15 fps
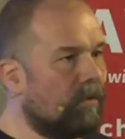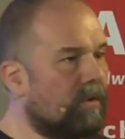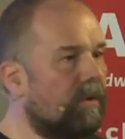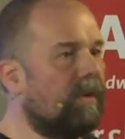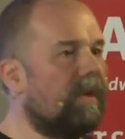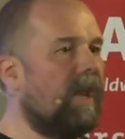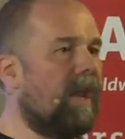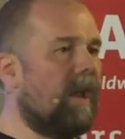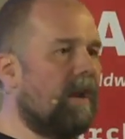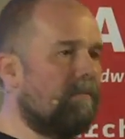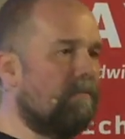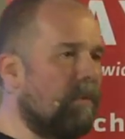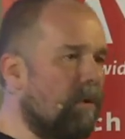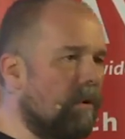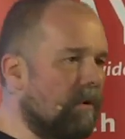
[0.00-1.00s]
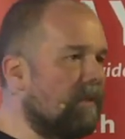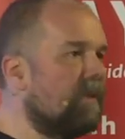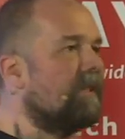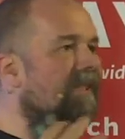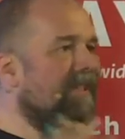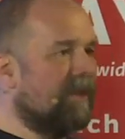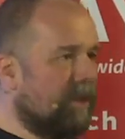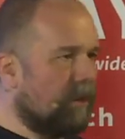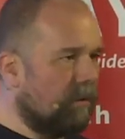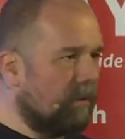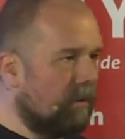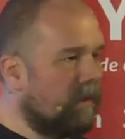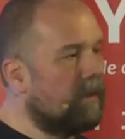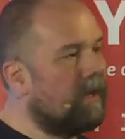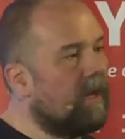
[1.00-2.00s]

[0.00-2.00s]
So they are born secure.